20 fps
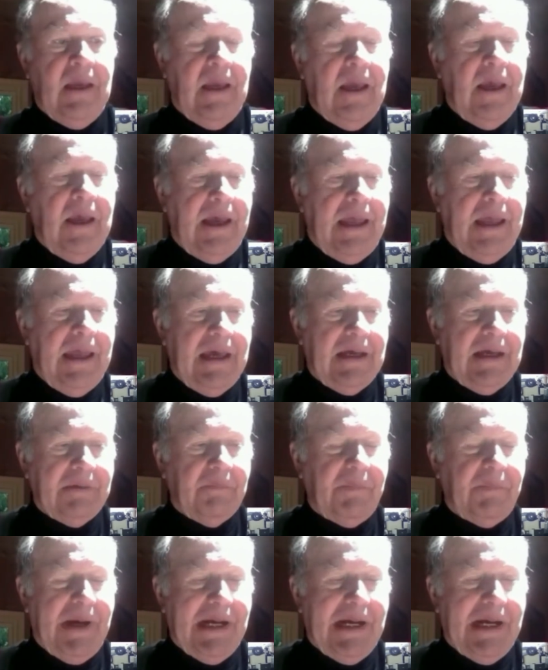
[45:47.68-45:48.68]
And
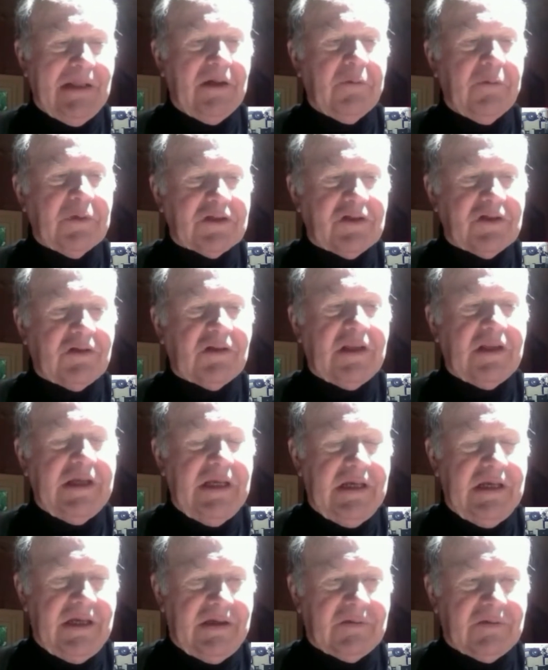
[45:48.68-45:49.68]
Pilot was certainly
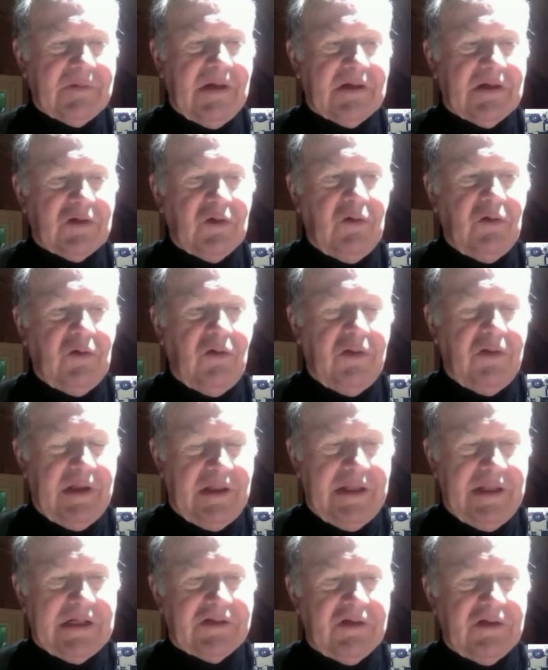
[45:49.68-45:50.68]
a tool that
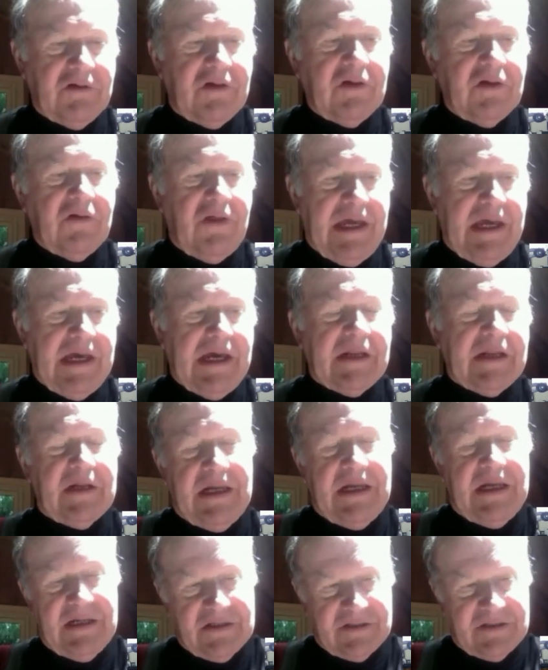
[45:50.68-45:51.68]
lets you do that,
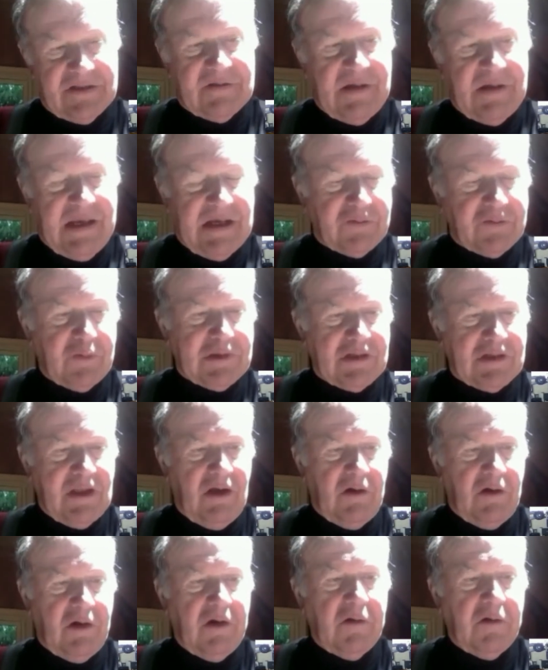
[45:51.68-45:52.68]
as was
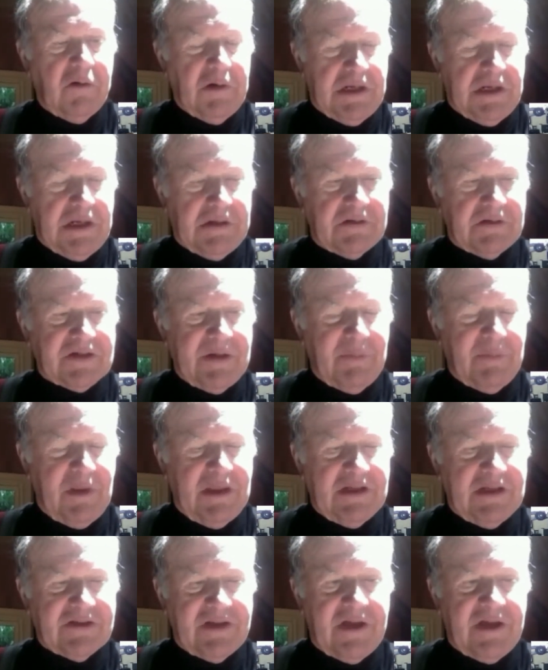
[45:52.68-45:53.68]
Logo and some of
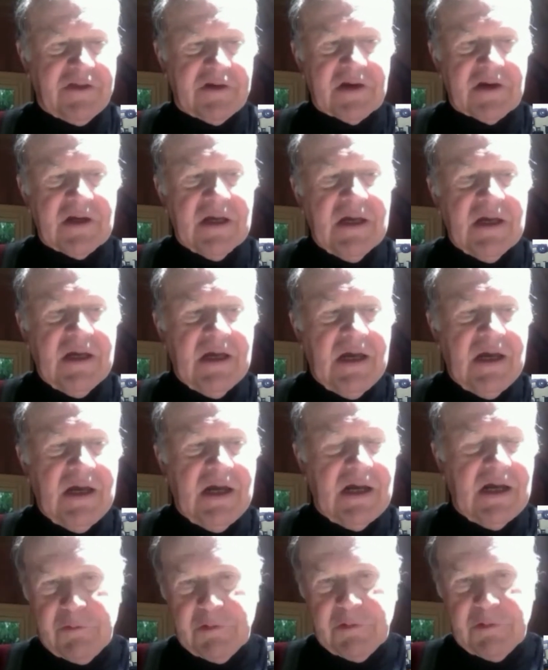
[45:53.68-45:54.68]
these other
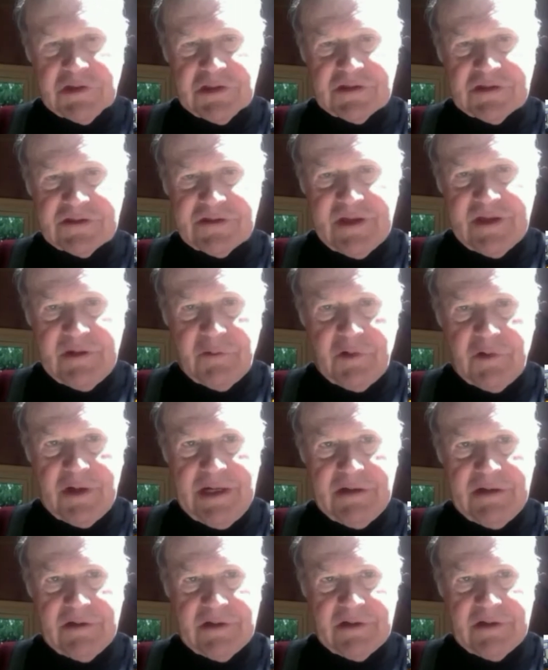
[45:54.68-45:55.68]
languages that were
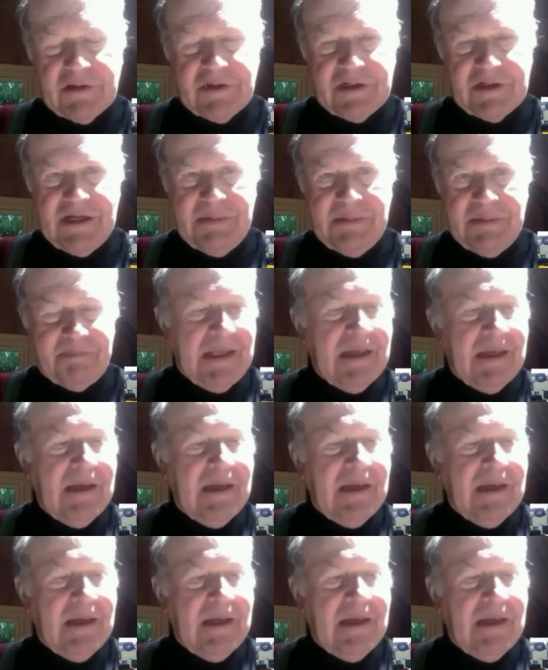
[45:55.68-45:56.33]
out at the time.